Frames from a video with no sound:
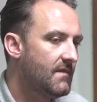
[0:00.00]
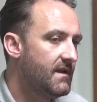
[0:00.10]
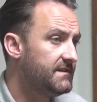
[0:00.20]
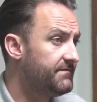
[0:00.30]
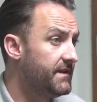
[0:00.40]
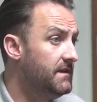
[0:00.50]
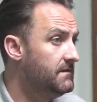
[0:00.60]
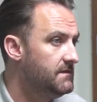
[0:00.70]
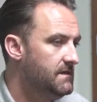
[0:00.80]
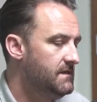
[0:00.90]
It's free
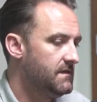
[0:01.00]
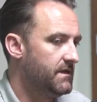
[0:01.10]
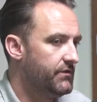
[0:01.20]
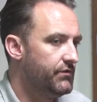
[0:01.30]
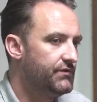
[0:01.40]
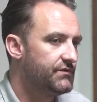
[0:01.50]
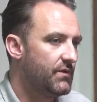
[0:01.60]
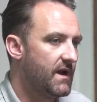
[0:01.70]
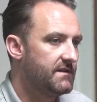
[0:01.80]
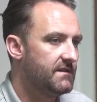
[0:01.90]
to use.
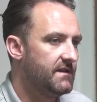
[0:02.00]
We added